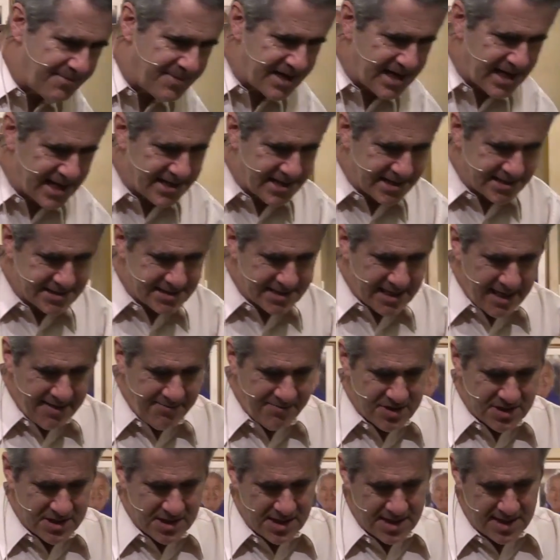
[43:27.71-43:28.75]
but at the
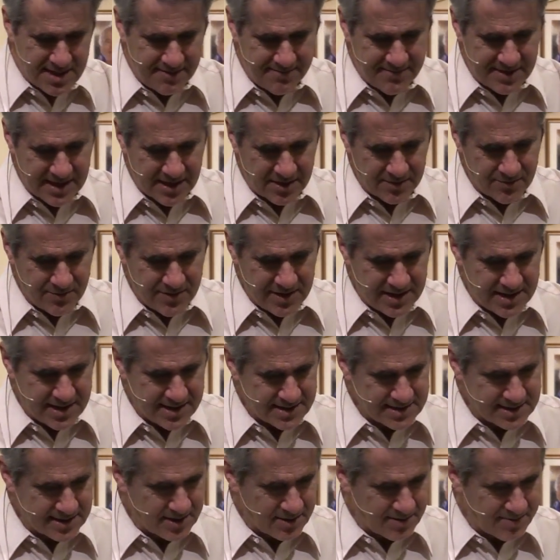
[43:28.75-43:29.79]
same time, and I'll read
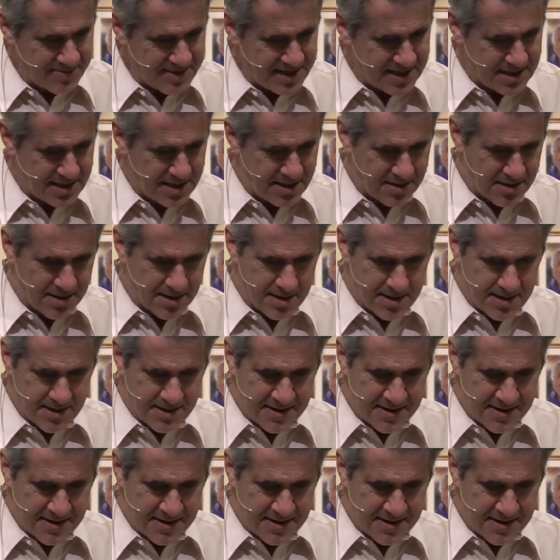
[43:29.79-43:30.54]
this little bit here.